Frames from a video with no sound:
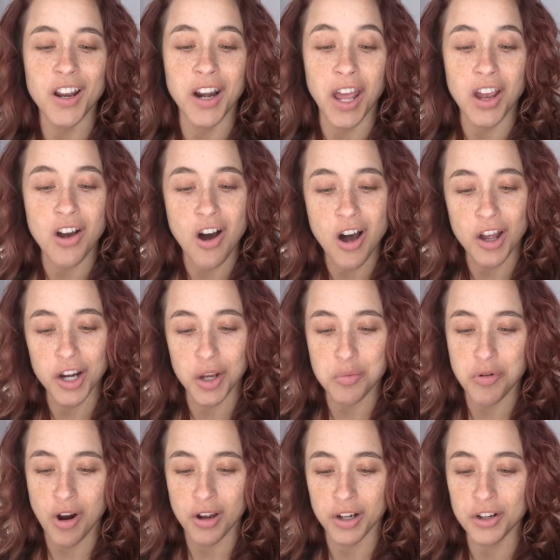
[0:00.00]
an iconic
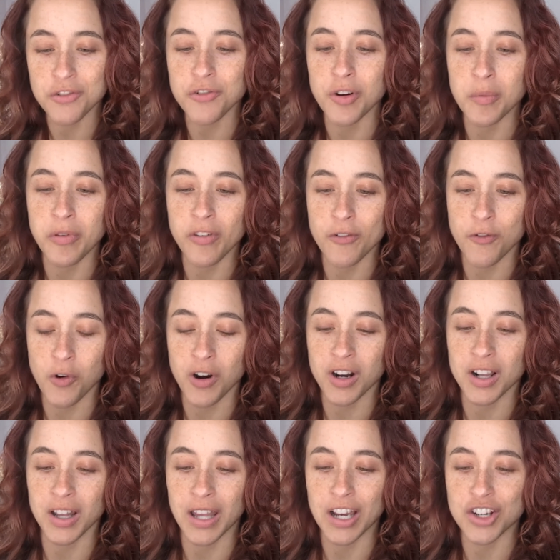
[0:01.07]
product from Sephora
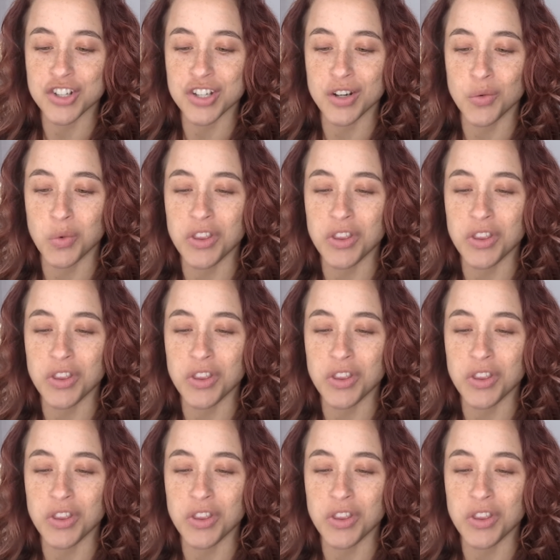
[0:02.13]
collection